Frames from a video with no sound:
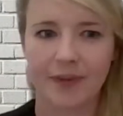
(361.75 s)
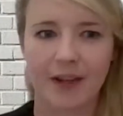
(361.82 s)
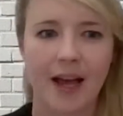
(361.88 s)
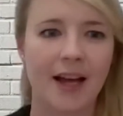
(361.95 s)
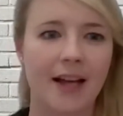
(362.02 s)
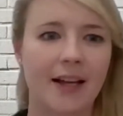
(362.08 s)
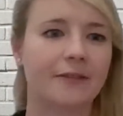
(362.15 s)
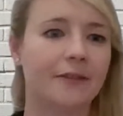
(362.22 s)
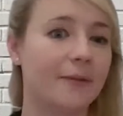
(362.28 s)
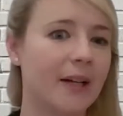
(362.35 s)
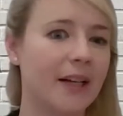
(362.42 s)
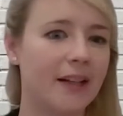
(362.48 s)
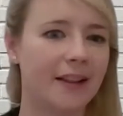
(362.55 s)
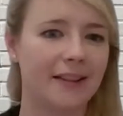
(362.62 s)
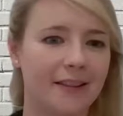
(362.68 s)
And for
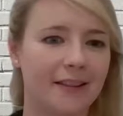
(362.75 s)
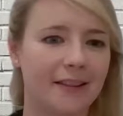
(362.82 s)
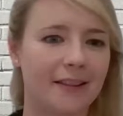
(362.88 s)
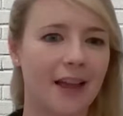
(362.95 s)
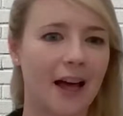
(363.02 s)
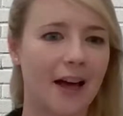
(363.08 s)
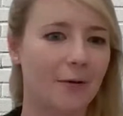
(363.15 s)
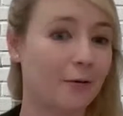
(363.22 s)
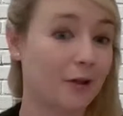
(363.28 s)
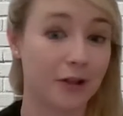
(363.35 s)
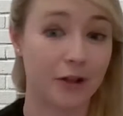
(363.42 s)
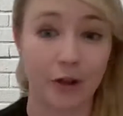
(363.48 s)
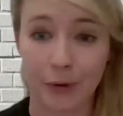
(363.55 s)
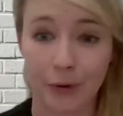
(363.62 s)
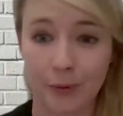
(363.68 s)
me, that was a
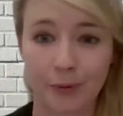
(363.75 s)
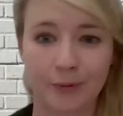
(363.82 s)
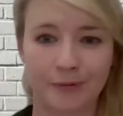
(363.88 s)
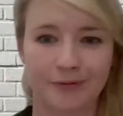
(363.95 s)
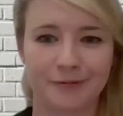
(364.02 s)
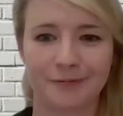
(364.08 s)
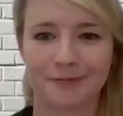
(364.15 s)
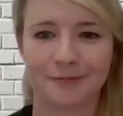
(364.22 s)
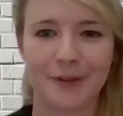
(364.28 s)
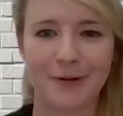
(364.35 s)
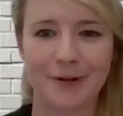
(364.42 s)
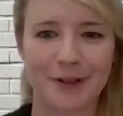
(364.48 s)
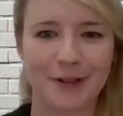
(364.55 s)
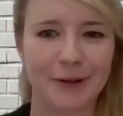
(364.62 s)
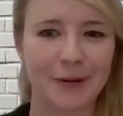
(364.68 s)
new
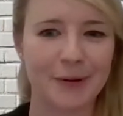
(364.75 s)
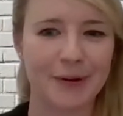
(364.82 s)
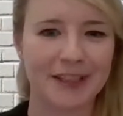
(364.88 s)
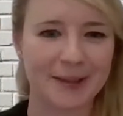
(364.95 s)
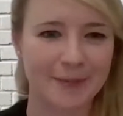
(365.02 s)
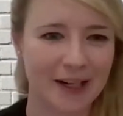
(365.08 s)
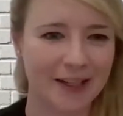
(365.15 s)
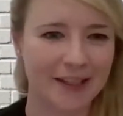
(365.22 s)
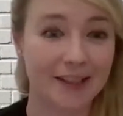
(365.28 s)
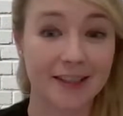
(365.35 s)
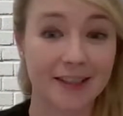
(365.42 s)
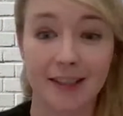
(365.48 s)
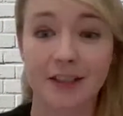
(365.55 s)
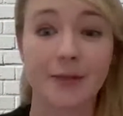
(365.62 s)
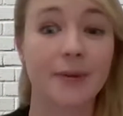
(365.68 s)
experience,
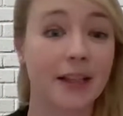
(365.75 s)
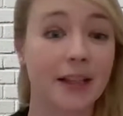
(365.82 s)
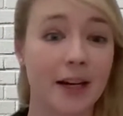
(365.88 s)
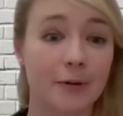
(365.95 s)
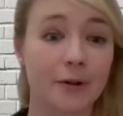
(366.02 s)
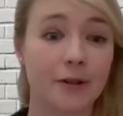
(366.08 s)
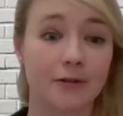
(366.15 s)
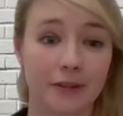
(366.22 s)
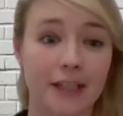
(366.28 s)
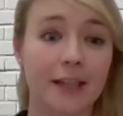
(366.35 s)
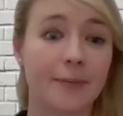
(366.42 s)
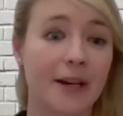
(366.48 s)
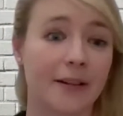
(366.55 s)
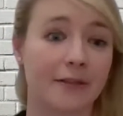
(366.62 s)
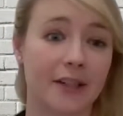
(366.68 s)
something that was really
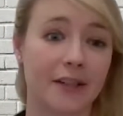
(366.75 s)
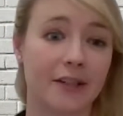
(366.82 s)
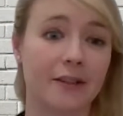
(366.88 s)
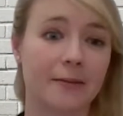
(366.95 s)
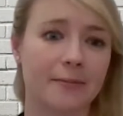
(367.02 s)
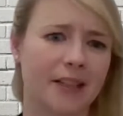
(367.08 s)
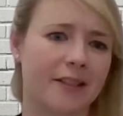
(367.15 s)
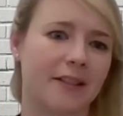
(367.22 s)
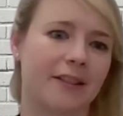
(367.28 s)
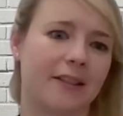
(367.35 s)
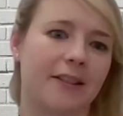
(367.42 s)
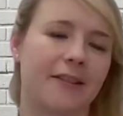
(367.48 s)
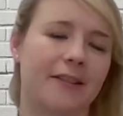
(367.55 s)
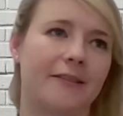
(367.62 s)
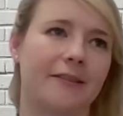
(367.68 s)
beneficial because
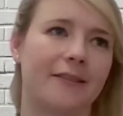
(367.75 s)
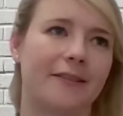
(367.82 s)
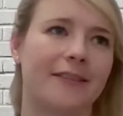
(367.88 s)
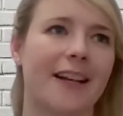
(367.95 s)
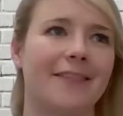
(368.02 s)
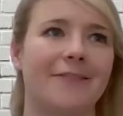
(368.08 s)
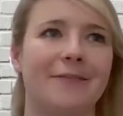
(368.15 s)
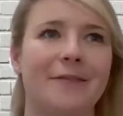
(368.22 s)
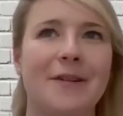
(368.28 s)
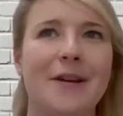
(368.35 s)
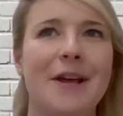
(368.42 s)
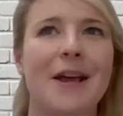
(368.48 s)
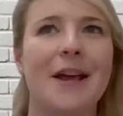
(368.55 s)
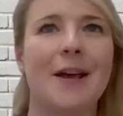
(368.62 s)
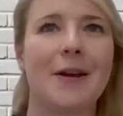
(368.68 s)
that
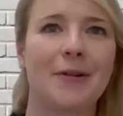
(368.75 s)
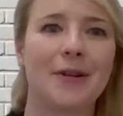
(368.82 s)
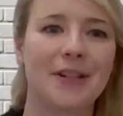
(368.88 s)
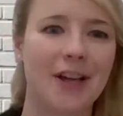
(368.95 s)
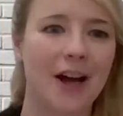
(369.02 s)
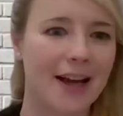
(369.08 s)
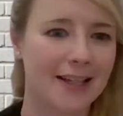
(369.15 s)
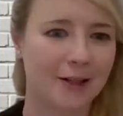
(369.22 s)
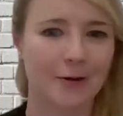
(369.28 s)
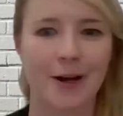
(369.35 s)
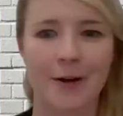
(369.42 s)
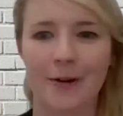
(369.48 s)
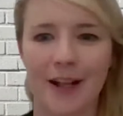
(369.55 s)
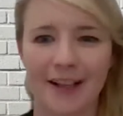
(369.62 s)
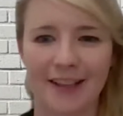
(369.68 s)
ties quite
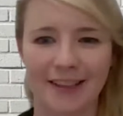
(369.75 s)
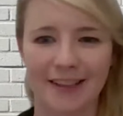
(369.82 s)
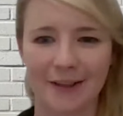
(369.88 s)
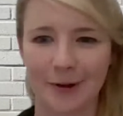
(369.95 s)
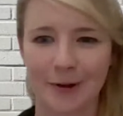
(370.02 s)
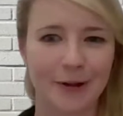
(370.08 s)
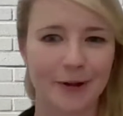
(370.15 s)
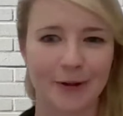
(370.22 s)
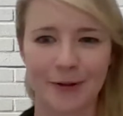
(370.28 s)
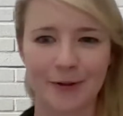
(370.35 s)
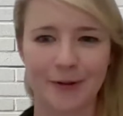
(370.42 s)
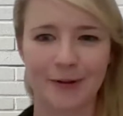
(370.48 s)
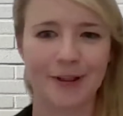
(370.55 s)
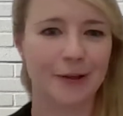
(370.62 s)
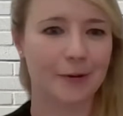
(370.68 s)
well into what you do
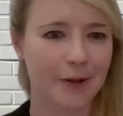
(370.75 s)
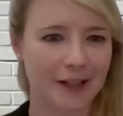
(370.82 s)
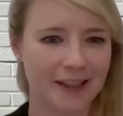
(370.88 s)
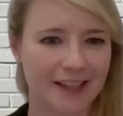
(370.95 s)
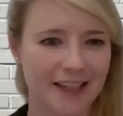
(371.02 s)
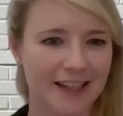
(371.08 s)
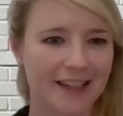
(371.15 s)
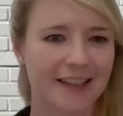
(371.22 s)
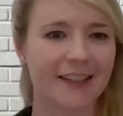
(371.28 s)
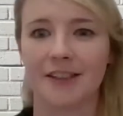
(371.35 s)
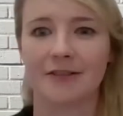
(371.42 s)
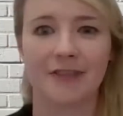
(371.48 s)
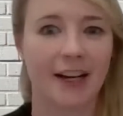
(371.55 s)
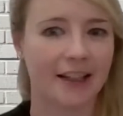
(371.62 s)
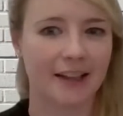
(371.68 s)
in your workday. To
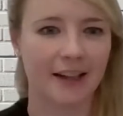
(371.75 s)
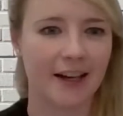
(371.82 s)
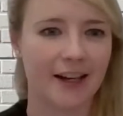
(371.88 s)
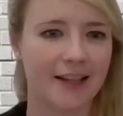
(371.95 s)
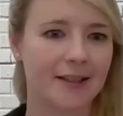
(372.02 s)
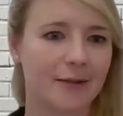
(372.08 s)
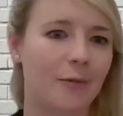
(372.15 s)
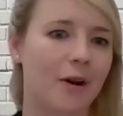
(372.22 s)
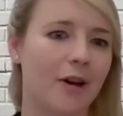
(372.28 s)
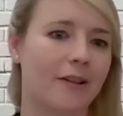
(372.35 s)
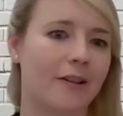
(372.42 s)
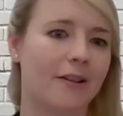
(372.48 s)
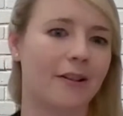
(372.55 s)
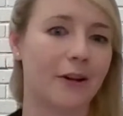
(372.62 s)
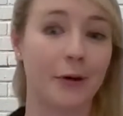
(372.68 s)
recognize
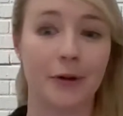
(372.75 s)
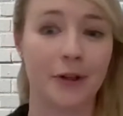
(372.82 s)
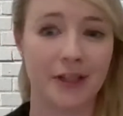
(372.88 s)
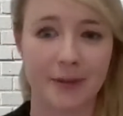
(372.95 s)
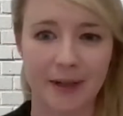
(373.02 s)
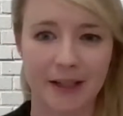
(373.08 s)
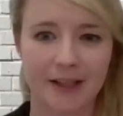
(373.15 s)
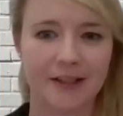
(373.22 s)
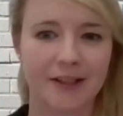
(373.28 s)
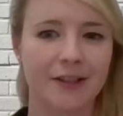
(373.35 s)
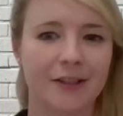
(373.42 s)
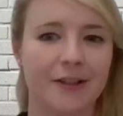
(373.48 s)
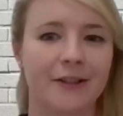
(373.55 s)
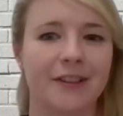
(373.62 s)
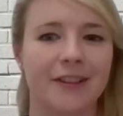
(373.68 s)
who you're speaking
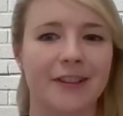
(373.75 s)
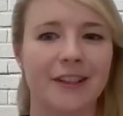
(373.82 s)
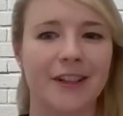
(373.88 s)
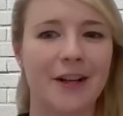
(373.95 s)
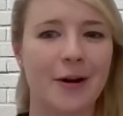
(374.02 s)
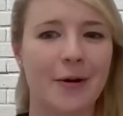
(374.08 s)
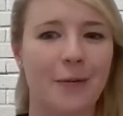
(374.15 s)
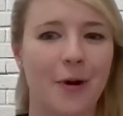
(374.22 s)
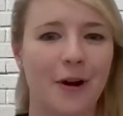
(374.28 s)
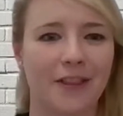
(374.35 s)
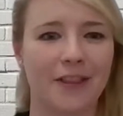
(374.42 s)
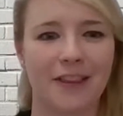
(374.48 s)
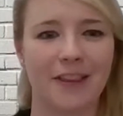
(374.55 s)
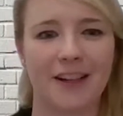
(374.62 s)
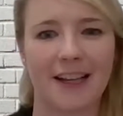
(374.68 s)
to, what
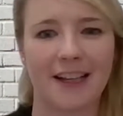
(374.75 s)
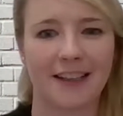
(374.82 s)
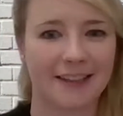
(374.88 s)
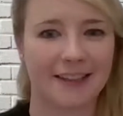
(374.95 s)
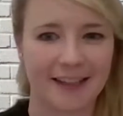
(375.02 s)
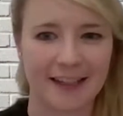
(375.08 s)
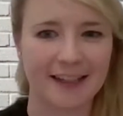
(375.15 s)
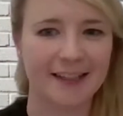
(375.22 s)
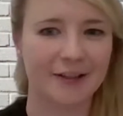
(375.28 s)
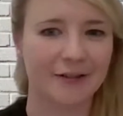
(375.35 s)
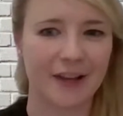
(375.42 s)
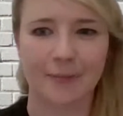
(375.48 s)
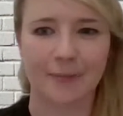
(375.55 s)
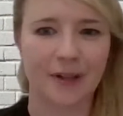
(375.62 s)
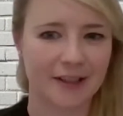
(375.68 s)
the needs of
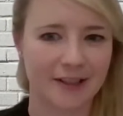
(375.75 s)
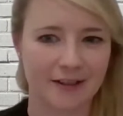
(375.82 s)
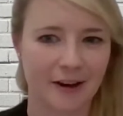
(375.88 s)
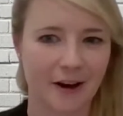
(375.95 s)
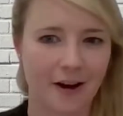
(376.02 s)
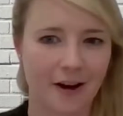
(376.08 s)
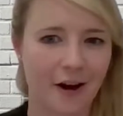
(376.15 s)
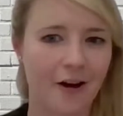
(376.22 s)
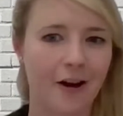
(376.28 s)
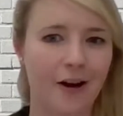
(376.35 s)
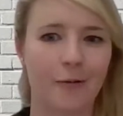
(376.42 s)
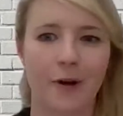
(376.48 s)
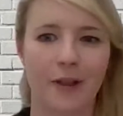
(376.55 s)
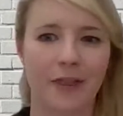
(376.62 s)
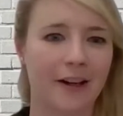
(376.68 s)
that person are,
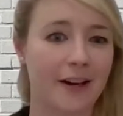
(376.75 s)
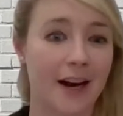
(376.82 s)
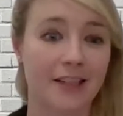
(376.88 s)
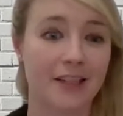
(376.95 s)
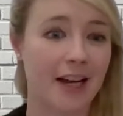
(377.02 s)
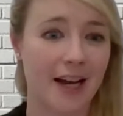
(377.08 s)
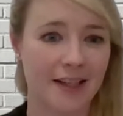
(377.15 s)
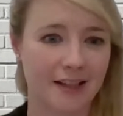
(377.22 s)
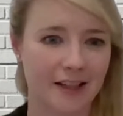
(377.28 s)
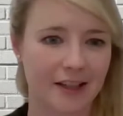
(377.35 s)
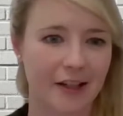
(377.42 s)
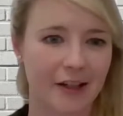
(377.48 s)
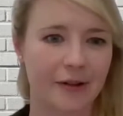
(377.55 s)
what they're actually asking you.